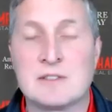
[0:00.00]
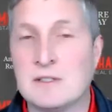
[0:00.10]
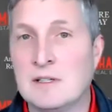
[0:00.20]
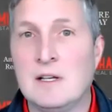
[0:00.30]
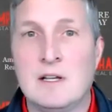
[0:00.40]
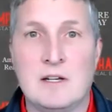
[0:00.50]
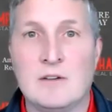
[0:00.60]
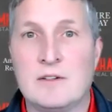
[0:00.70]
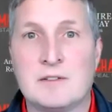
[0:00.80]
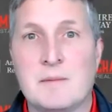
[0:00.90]
And,
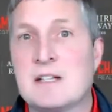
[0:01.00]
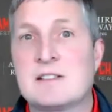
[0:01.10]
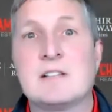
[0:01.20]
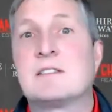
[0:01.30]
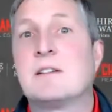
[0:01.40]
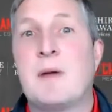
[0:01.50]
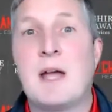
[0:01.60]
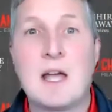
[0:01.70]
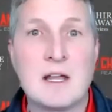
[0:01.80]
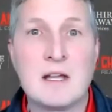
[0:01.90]
does it make sense to
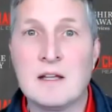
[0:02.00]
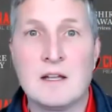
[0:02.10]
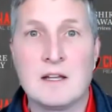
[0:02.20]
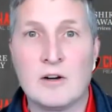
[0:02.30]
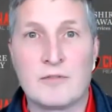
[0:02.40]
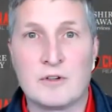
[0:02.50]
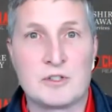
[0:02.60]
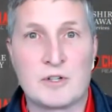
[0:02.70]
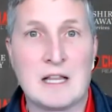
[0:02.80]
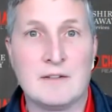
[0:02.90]
pay, for the
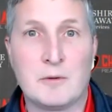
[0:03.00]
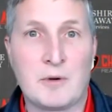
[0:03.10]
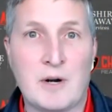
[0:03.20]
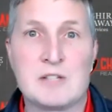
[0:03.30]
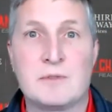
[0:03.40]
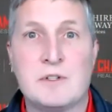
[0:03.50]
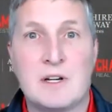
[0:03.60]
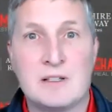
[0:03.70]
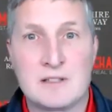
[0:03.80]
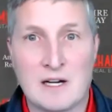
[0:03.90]
tri-level price when you're
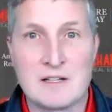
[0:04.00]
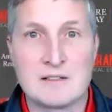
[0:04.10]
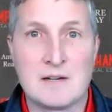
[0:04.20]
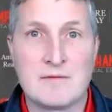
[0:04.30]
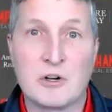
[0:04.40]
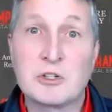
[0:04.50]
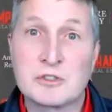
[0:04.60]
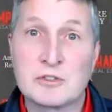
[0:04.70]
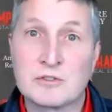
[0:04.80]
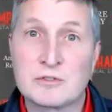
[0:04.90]
getting kind of the same
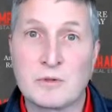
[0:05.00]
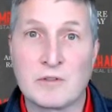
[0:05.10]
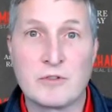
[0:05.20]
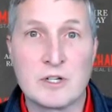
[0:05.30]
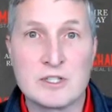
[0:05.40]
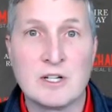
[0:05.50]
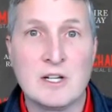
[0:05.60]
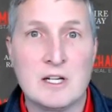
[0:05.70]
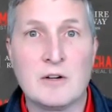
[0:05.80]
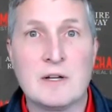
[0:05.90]
functional square footage,
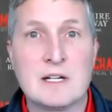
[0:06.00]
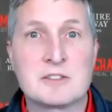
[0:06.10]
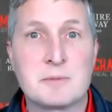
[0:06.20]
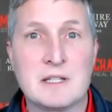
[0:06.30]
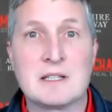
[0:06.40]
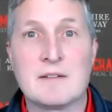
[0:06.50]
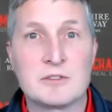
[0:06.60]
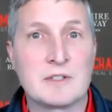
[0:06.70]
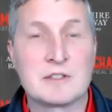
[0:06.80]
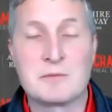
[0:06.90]
in a split level?
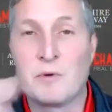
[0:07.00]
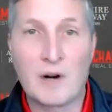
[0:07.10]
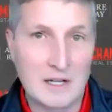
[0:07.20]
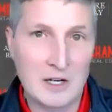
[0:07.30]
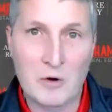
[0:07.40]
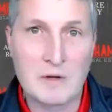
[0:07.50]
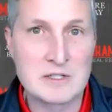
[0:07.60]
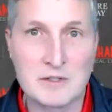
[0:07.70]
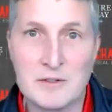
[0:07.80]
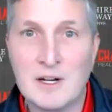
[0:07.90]
So that's more I can go
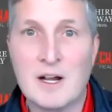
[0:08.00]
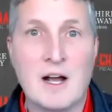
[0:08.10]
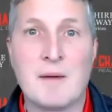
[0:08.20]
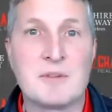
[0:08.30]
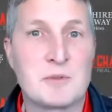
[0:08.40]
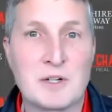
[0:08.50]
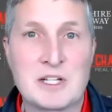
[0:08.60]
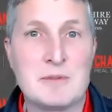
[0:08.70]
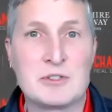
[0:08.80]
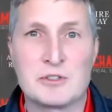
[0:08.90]
into, but you want to
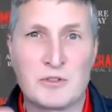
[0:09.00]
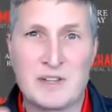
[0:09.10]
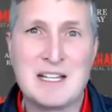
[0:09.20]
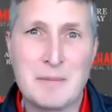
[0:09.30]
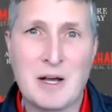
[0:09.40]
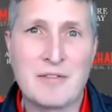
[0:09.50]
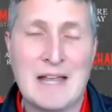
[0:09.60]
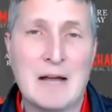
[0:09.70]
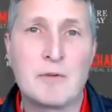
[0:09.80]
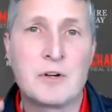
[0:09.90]
keep it short. So think about
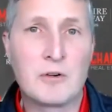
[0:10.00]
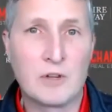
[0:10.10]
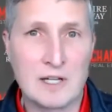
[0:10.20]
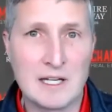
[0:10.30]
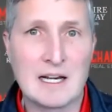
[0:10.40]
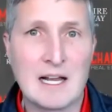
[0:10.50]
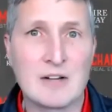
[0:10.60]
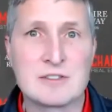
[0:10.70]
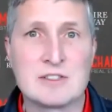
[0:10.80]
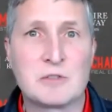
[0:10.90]
that when you're looking at
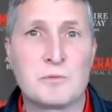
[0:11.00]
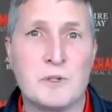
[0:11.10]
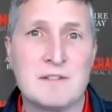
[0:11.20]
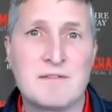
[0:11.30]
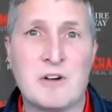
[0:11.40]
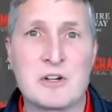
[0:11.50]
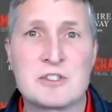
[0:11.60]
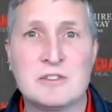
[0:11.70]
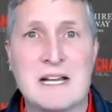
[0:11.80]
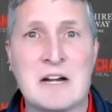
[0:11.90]
houses, is what
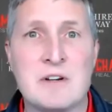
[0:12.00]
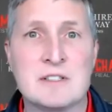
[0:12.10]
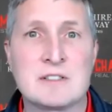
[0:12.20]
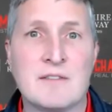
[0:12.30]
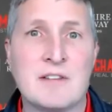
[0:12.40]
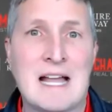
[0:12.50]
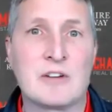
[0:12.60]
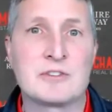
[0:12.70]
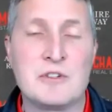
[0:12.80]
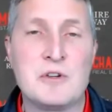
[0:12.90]
functional areas of the
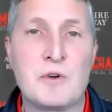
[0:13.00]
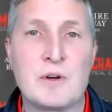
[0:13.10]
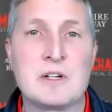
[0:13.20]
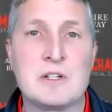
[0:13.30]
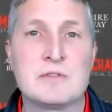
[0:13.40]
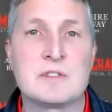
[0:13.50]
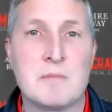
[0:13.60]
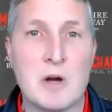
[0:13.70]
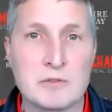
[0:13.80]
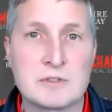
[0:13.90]
house are you going to use the
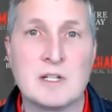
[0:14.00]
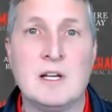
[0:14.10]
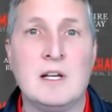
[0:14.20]
most?